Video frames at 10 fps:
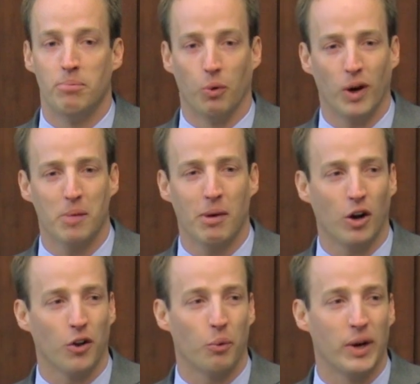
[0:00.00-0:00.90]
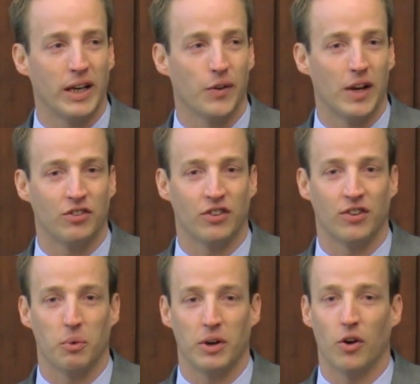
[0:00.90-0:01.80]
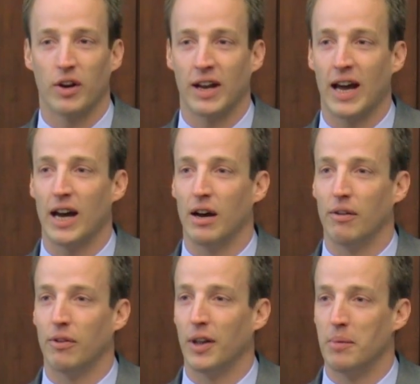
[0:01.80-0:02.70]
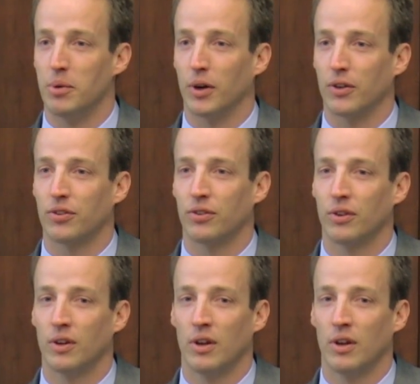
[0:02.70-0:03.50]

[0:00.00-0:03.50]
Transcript: But what about all the regulations that we already have on the books?